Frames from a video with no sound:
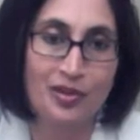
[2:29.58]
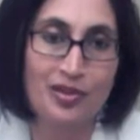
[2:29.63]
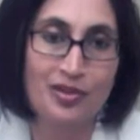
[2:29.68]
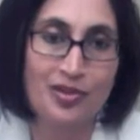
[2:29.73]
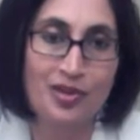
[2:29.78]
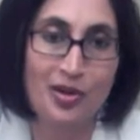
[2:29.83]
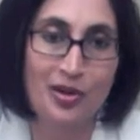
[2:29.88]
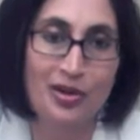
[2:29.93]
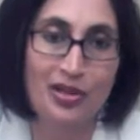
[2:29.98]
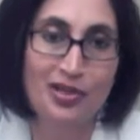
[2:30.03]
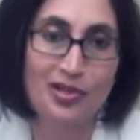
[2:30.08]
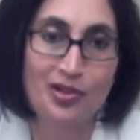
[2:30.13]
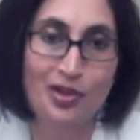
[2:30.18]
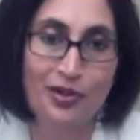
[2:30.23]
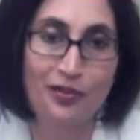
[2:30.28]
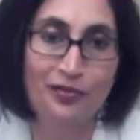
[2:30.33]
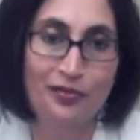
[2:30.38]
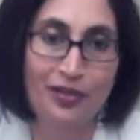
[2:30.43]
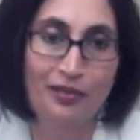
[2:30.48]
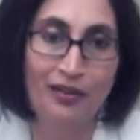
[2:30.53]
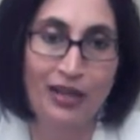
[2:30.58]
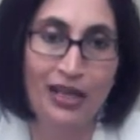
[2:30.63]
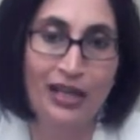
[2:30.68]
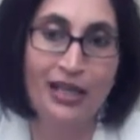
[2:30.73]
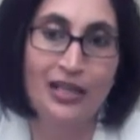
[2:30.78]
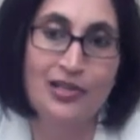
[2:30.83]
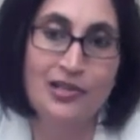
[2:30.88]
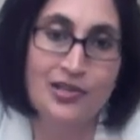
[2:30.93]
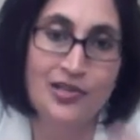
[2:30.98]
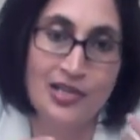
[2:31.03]
So it's sort of a very
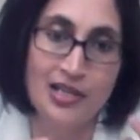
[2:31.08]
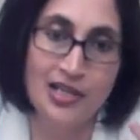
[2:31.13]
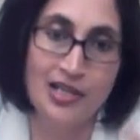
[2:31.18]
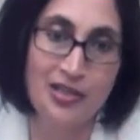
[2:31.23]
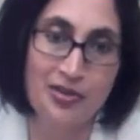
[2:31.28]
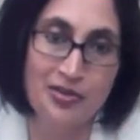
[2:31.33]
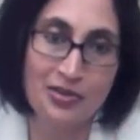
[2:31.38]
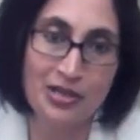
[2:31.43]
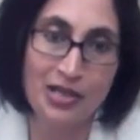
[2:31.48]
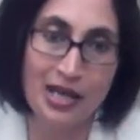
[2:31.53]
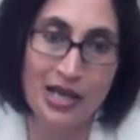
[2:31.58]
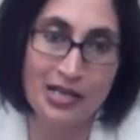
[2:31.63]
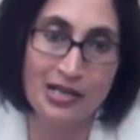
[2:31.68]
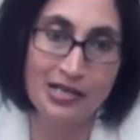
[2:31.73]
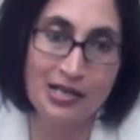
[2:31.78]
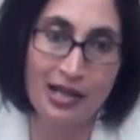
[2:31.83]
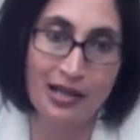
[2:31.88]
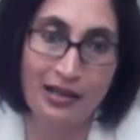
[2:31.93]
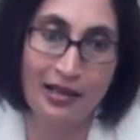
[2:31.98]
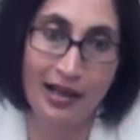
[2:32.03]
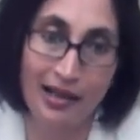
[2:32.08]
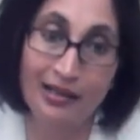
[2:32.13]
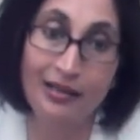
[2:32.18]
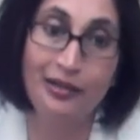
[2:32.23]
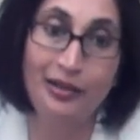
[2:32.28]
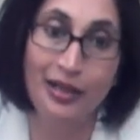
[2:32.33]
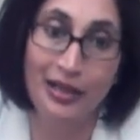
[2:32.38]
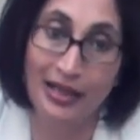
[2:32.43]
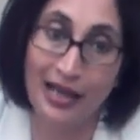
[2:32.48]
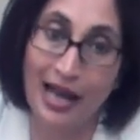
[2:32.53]
interesting use case that they are
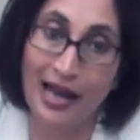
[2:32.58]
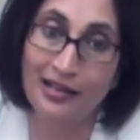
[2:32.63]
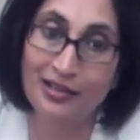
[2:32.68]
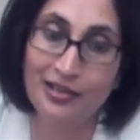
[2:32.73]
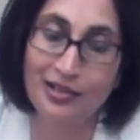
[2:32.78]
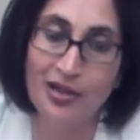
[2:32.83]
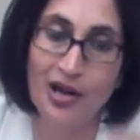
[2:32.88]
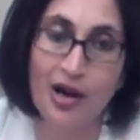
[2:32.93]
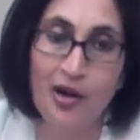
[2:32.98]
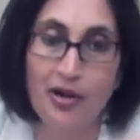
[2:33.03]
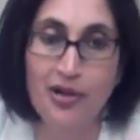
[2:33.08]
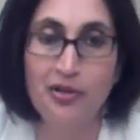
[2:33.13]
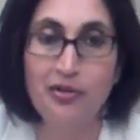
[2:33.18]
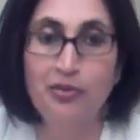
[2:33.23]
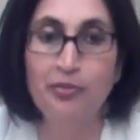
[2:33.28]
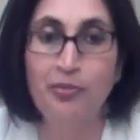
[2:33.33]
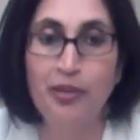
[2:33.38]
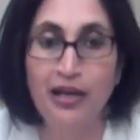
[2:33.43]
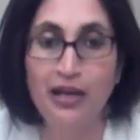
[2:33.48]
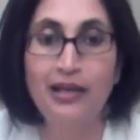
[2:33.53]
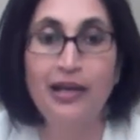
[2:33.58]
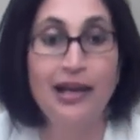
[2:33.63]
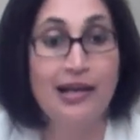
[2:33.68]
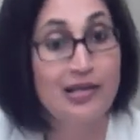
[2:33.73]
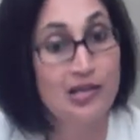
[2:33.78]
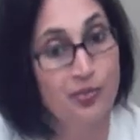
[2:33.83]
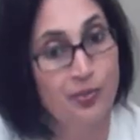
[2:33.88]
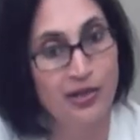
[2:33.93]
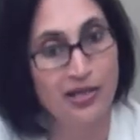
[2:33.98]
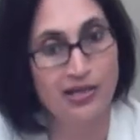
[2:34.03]
looking at. How do you bring
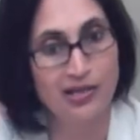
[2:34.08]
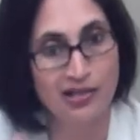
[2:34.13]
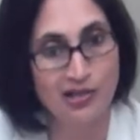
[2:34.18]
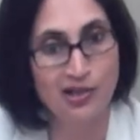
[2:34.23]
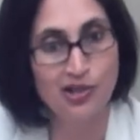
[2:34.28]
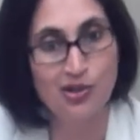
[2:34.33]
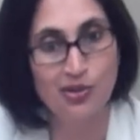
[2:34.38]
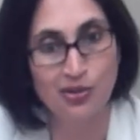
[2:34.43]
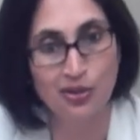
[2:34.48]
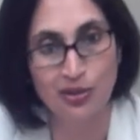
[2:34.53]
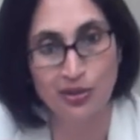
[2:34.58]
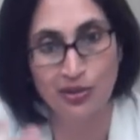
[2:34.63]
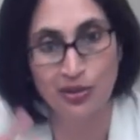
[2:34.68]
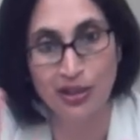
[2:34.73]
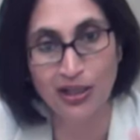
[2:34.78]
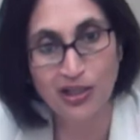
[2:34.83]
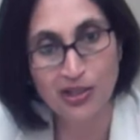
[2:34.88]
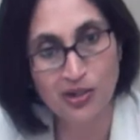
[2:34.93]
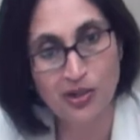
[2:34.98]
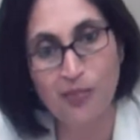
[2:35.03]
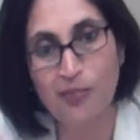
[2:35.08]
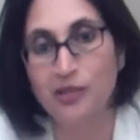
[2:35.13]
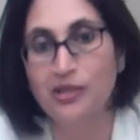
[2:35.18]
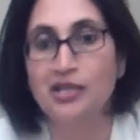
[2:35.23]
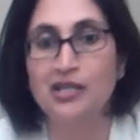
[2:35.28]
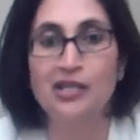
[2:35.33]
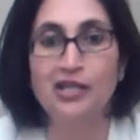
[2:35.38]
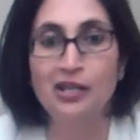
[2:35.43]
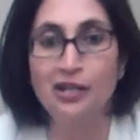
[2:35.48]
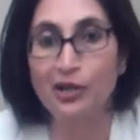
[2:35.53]
experts into a
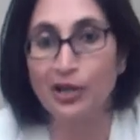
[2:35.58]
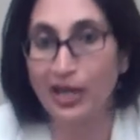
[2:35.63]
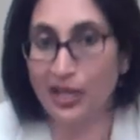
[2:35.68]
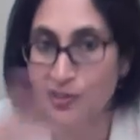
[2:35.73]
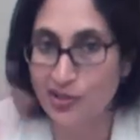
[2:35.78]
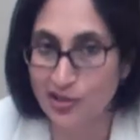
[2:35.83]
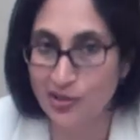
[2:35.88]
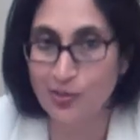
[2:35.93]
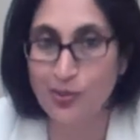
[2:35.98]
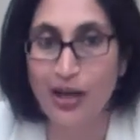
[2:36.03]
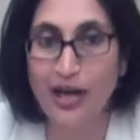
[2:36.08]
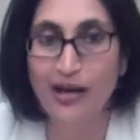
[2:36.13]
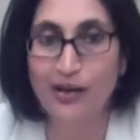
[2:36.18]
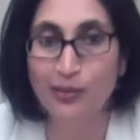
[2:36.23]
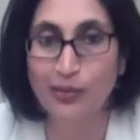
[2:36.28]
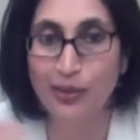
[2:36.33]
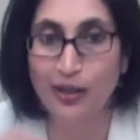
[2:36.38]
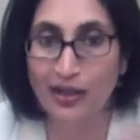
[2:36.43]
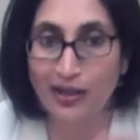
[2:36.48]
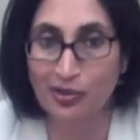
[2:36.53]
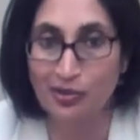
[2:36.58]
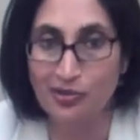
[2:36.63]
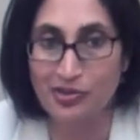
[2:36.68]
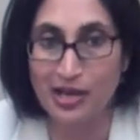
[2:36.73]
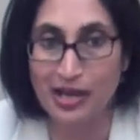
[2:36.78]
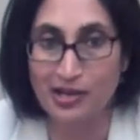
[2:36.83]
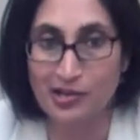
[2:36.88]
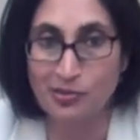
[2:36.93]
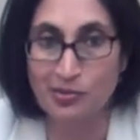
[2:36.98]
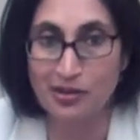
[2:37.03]
particular location wherever those
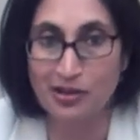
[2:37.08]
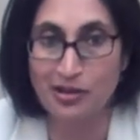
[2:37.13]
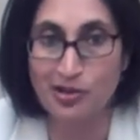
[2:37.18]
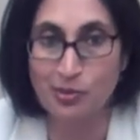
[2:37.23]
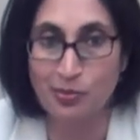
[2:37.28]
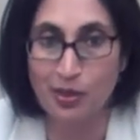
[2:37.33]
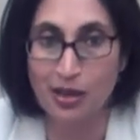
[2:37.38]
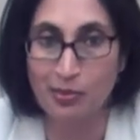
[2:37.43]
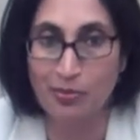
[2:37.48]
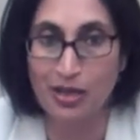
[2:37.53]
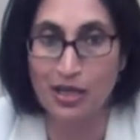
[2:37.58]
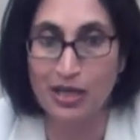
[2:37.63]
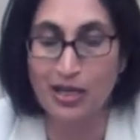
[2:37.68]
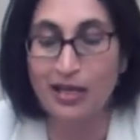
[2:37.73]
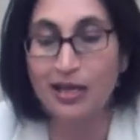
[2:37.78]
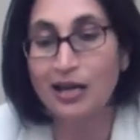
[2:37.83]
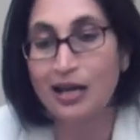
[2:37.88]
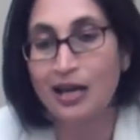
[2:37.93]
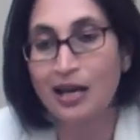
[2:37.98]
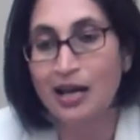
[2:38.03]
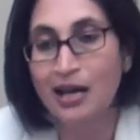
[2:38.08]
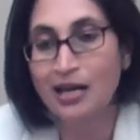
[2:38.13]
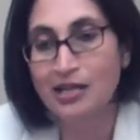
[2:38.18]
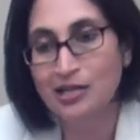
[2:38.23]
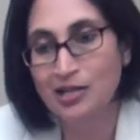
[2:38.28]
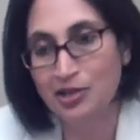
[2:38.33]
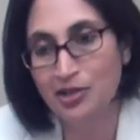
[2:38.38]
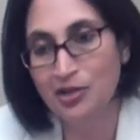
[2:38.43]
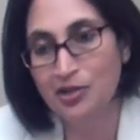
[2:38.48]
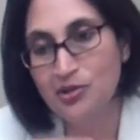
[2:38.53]
experts may be?
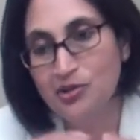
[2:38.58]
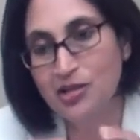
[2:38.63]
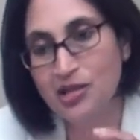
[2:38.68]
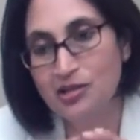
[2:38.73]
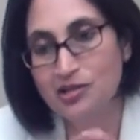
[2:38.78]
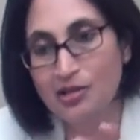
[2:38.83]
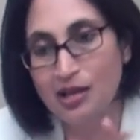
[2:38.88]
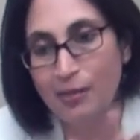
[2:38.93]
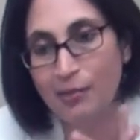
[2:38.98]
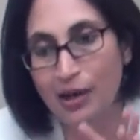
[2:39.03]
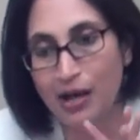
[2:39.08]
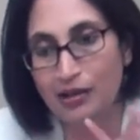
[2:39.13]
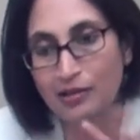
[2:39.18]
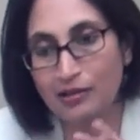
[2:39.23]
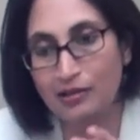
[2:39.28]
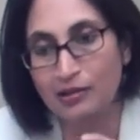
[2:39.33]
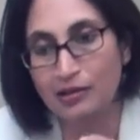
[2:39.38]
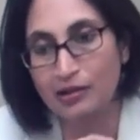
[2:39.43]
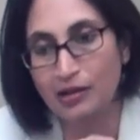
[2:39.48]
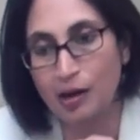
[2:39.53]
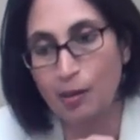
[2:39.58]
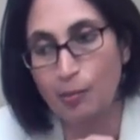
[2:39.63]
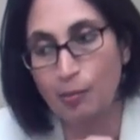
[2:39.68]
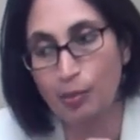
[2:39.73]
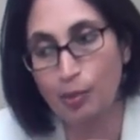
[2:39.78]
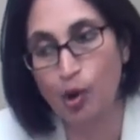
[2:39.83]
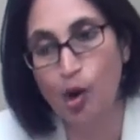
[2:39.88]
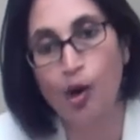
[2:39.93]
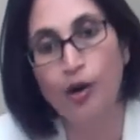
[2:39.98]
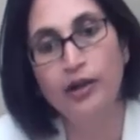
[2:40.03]
So those are some other
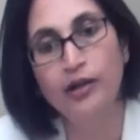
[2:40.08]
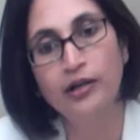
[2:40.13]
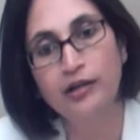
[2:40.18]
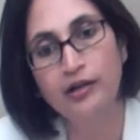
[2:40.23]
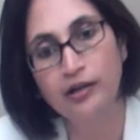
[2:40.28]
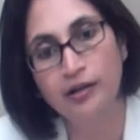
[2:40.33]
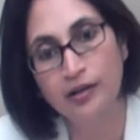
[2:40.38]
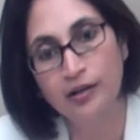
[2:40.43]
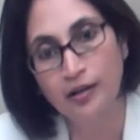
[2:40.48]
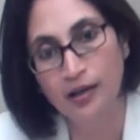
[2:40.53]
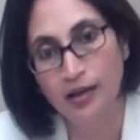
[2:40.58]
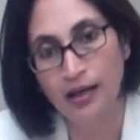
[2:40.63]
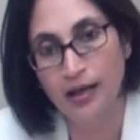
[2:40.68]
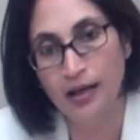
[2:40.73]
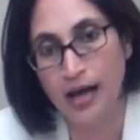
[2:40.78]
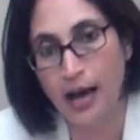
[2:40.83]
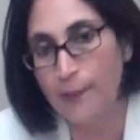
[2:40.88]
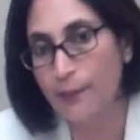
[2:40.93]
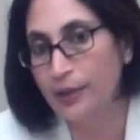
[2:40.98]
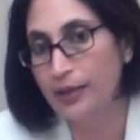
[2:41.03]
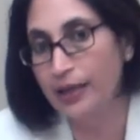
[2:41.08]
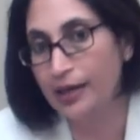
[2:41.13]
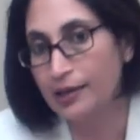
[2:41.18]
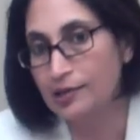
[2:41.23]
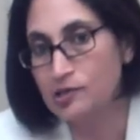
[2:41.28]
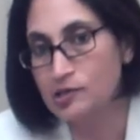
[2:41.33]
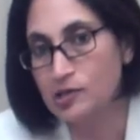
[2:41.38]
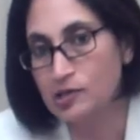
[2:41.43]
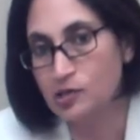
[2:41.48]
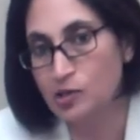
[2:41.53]
broader
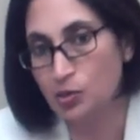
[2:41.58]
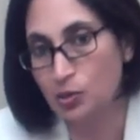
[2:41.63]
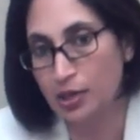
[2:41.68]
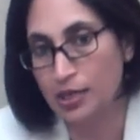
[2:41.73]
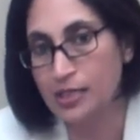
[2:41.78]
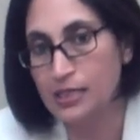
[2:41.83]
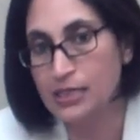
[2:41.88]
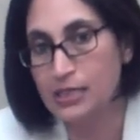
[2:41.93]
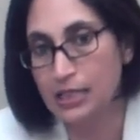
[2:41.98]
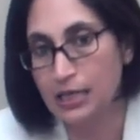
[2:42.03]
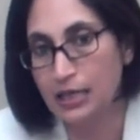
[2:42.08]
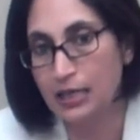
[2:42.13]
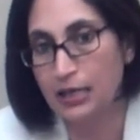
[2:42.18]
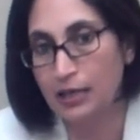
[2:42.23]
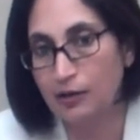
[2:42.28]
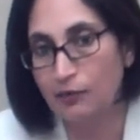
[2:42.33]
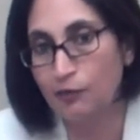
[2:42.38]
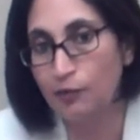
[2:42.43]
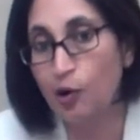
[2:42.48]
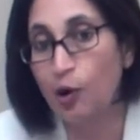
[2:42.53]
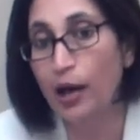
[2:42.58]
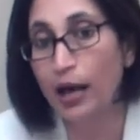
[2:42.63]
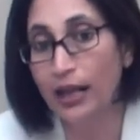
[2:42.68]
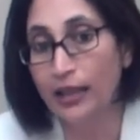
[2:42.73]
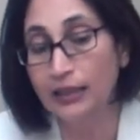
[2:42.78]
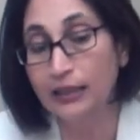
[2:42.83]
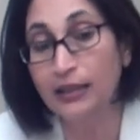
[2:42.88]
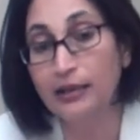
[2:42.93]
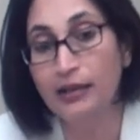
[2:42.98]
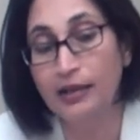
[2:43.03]
applications we are seeing for health